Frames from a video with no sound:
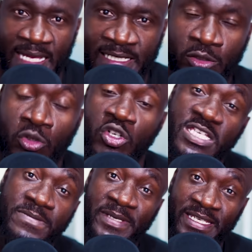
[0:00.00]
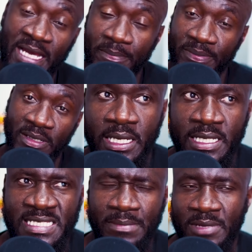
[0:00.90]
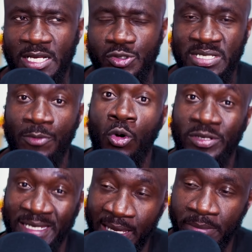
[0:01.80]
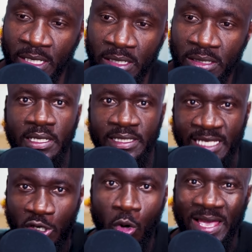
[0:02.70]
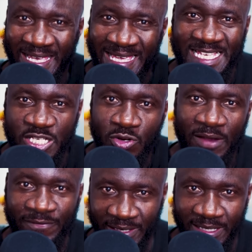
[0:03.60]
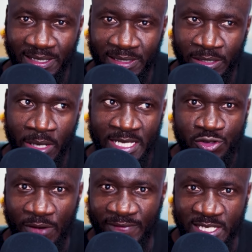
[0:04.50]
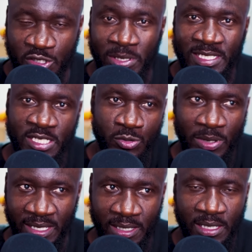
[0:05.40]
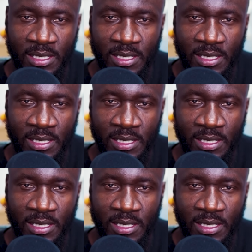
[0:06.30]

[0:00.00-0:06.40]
And they don't just speed up. In some countries I won't name here, they go against traffic. You know, as traffic is going this way.